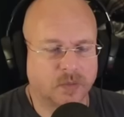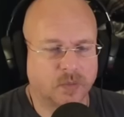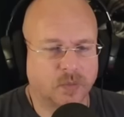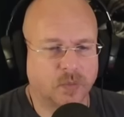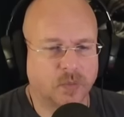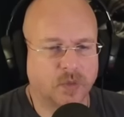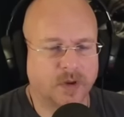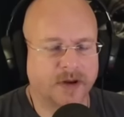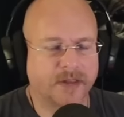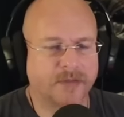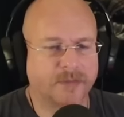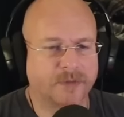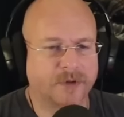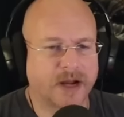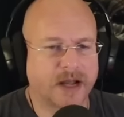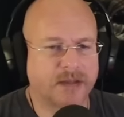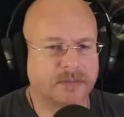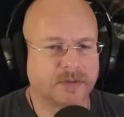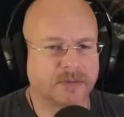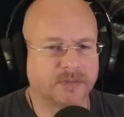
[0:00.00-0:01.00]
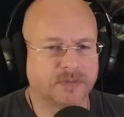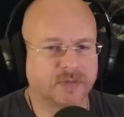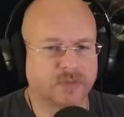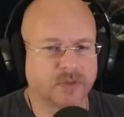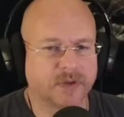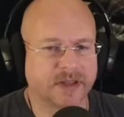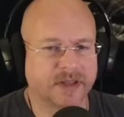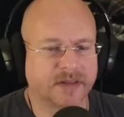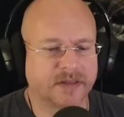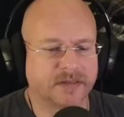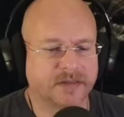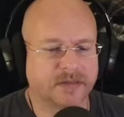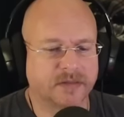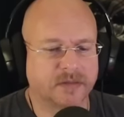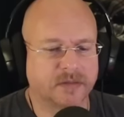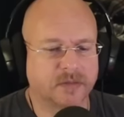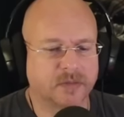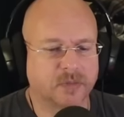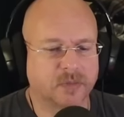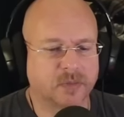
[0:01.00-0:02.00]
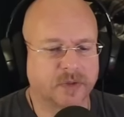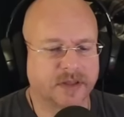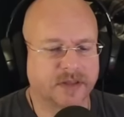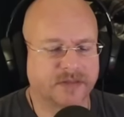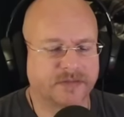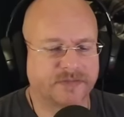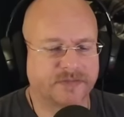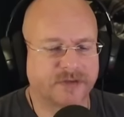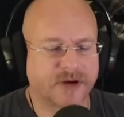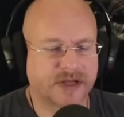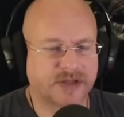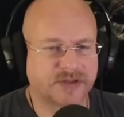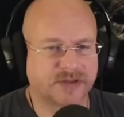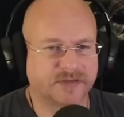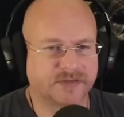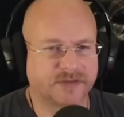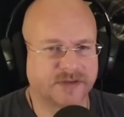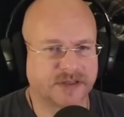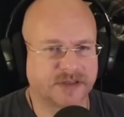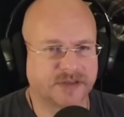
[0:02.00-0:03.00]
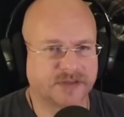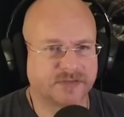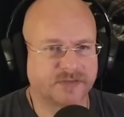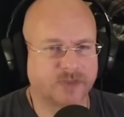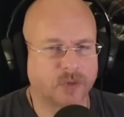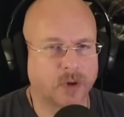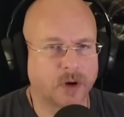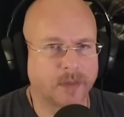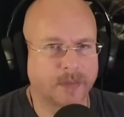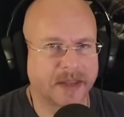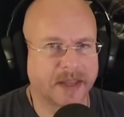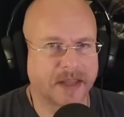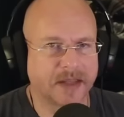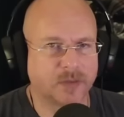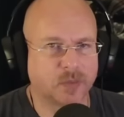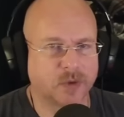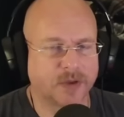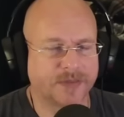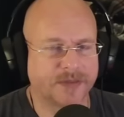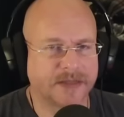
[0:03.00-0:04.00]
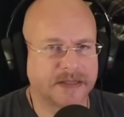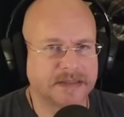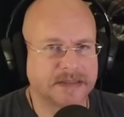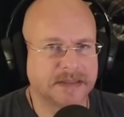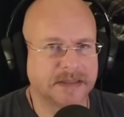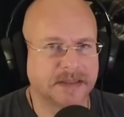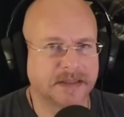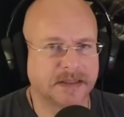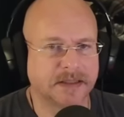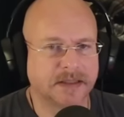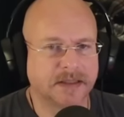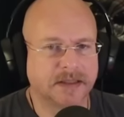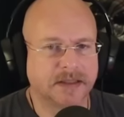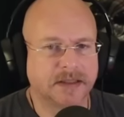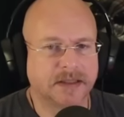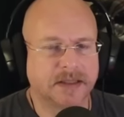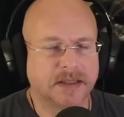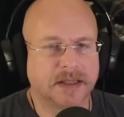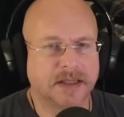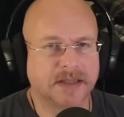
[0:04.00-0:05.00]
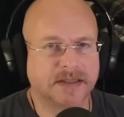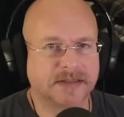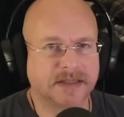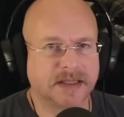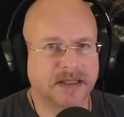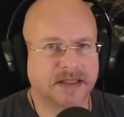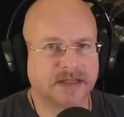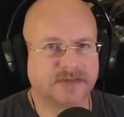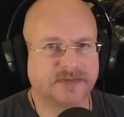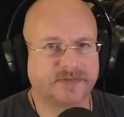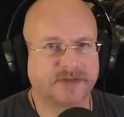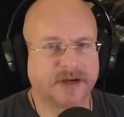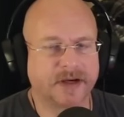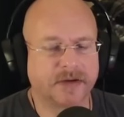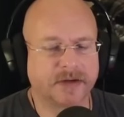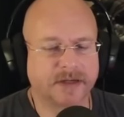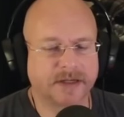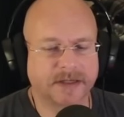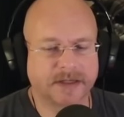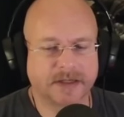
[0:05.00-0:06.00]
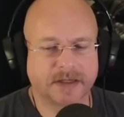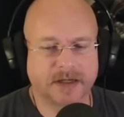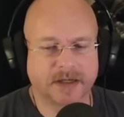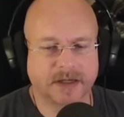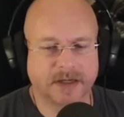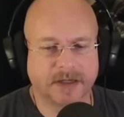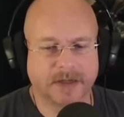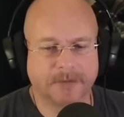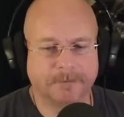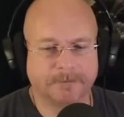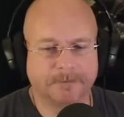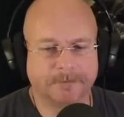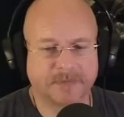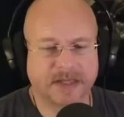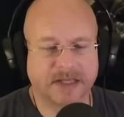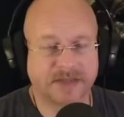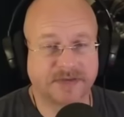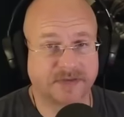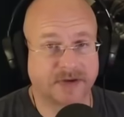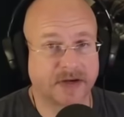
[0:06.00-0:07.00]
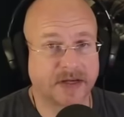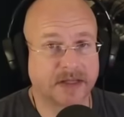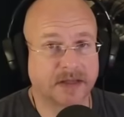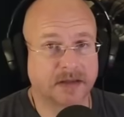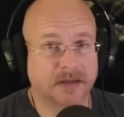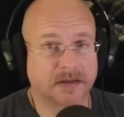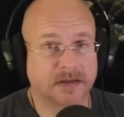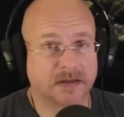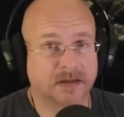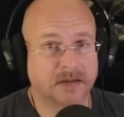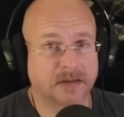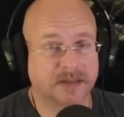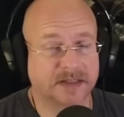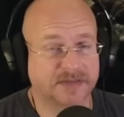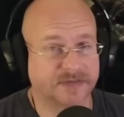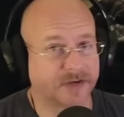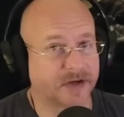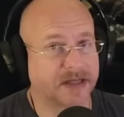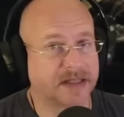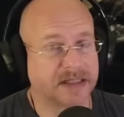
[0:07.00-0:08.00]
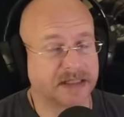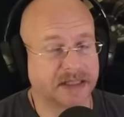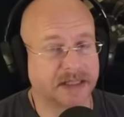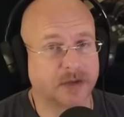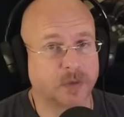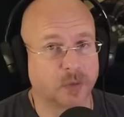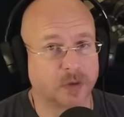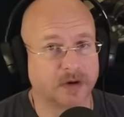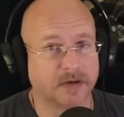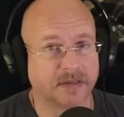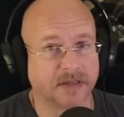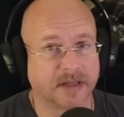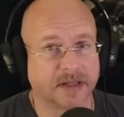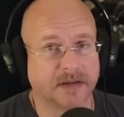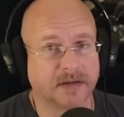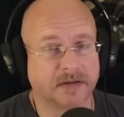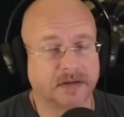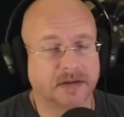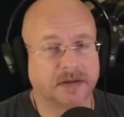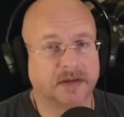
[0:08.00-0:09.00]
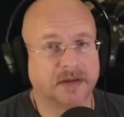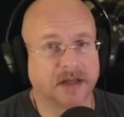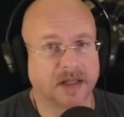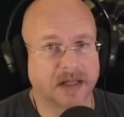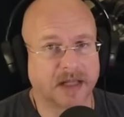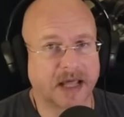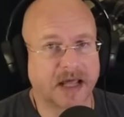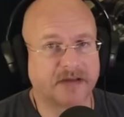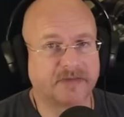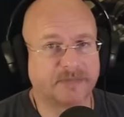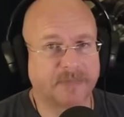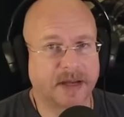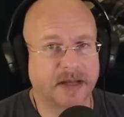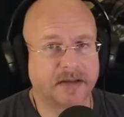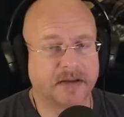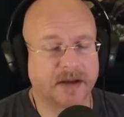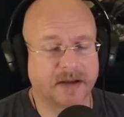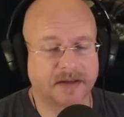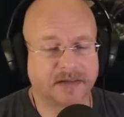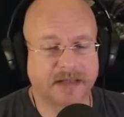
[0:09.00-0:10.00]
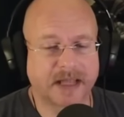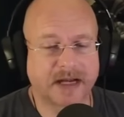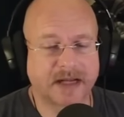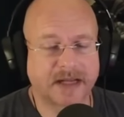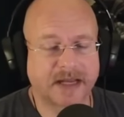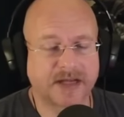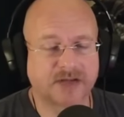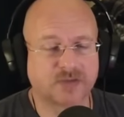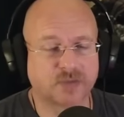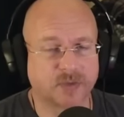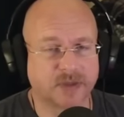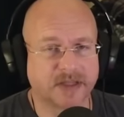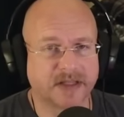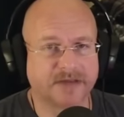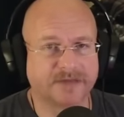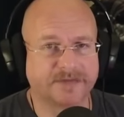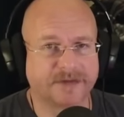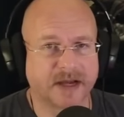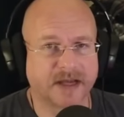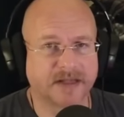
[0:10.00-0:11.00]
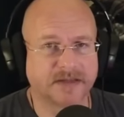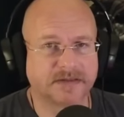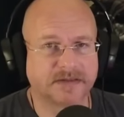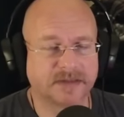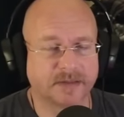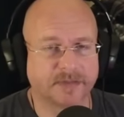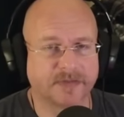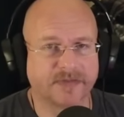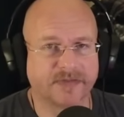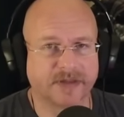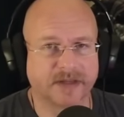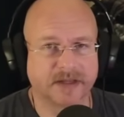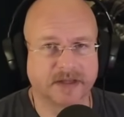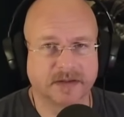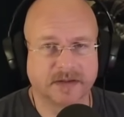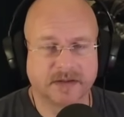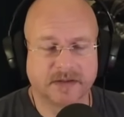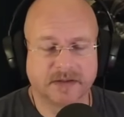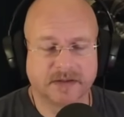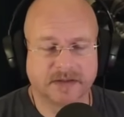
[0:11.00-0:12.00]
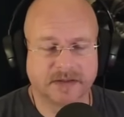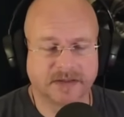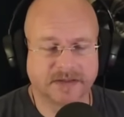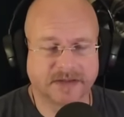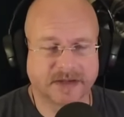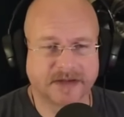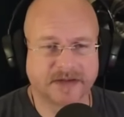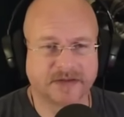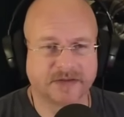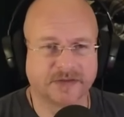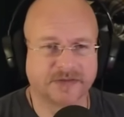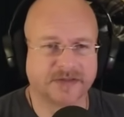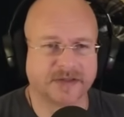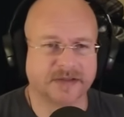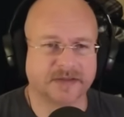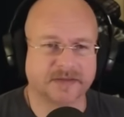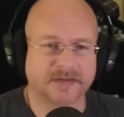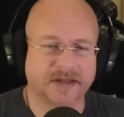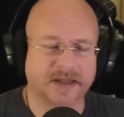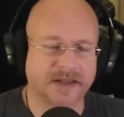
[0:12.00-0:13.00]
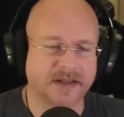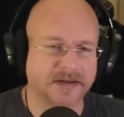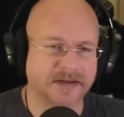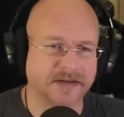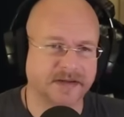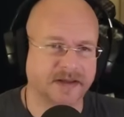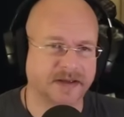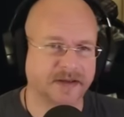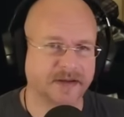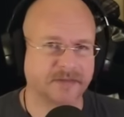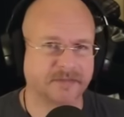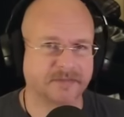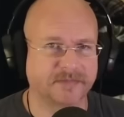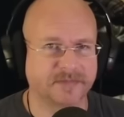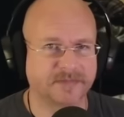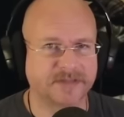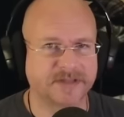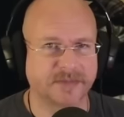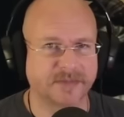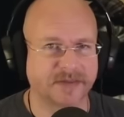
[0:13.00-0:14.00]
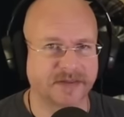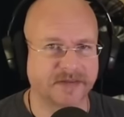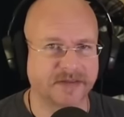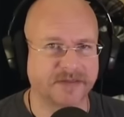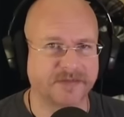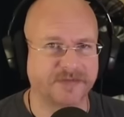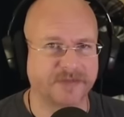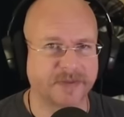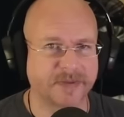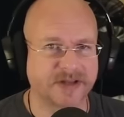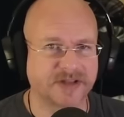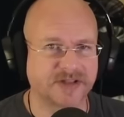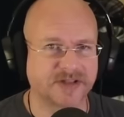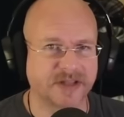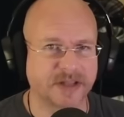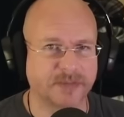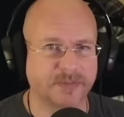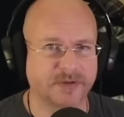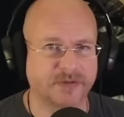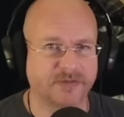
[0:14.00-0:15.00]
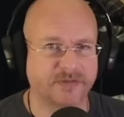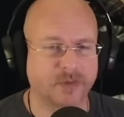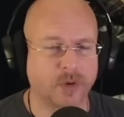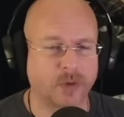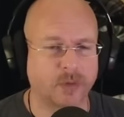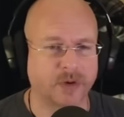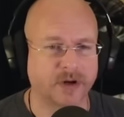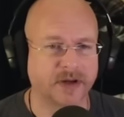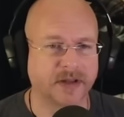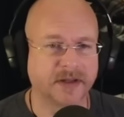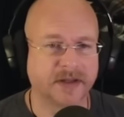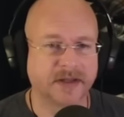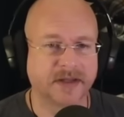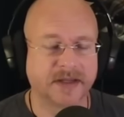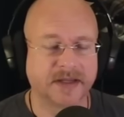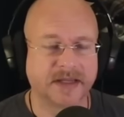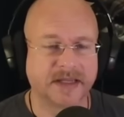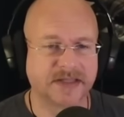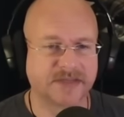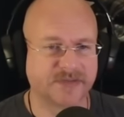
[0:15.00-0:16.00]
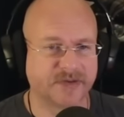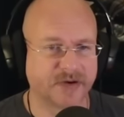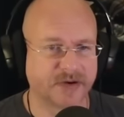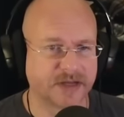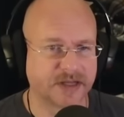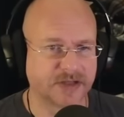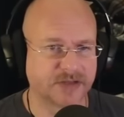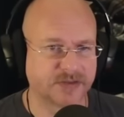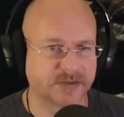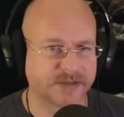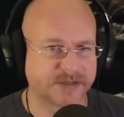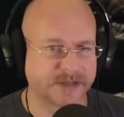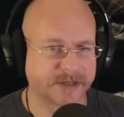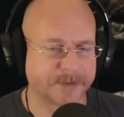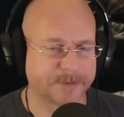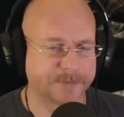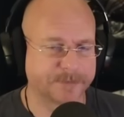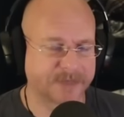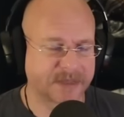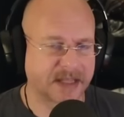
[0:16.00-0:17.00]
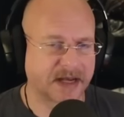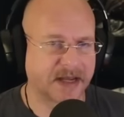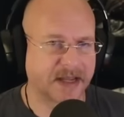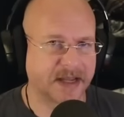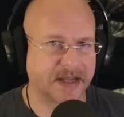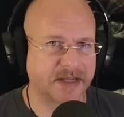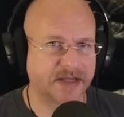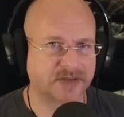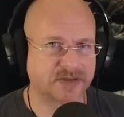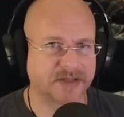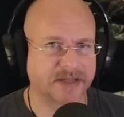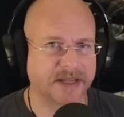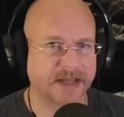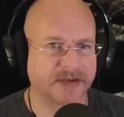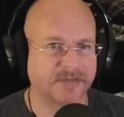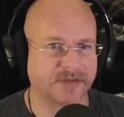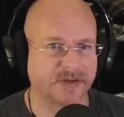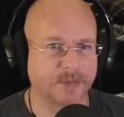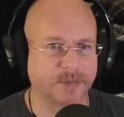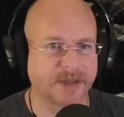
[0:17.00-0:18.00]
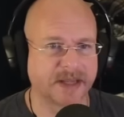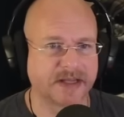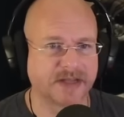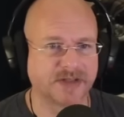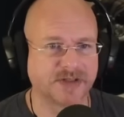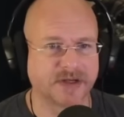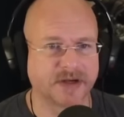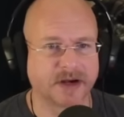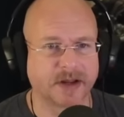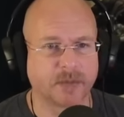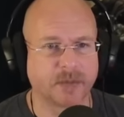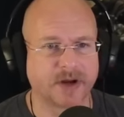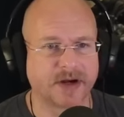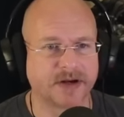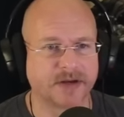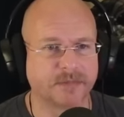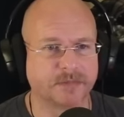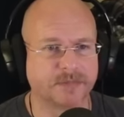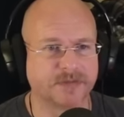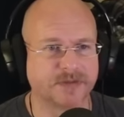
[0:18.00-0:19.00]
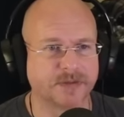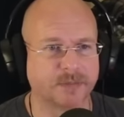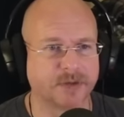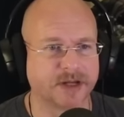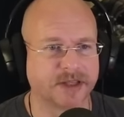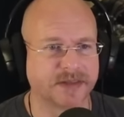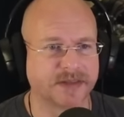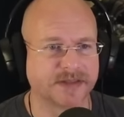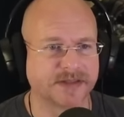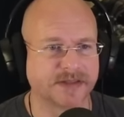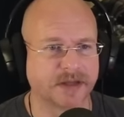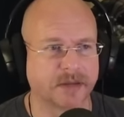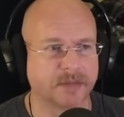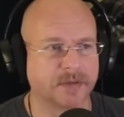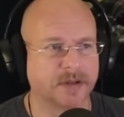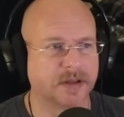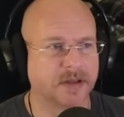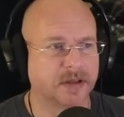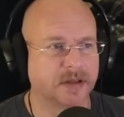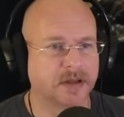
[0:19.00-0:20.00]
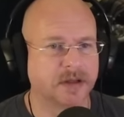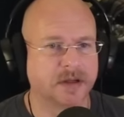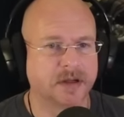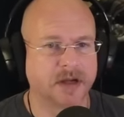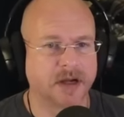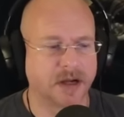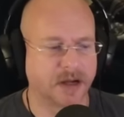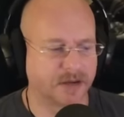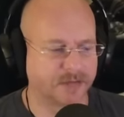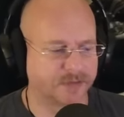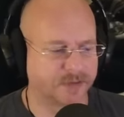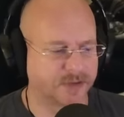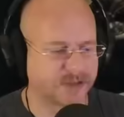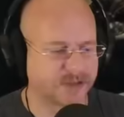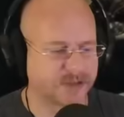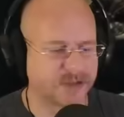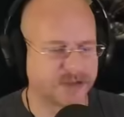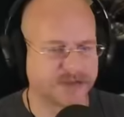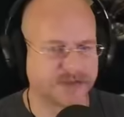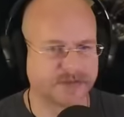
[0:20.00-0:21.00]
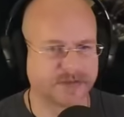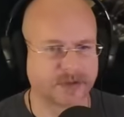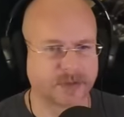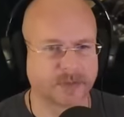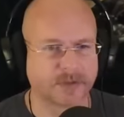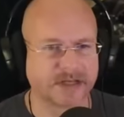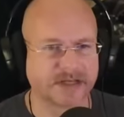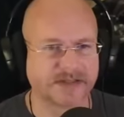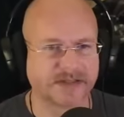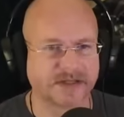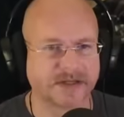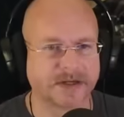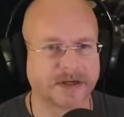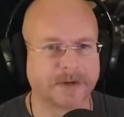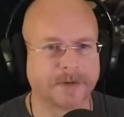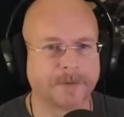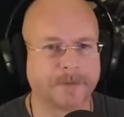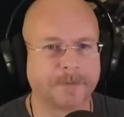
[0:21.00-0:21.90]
One of the problems with with Fresh and Fit's format and what they did is it's very um, it's very it's very click worthy. A lot of uh, a lot of guys really find some of the the titles and and uh, some of the information they put forward is very interesting. And I actually have their page here, and I wanted to, to bring this up uh, for a specific reason here.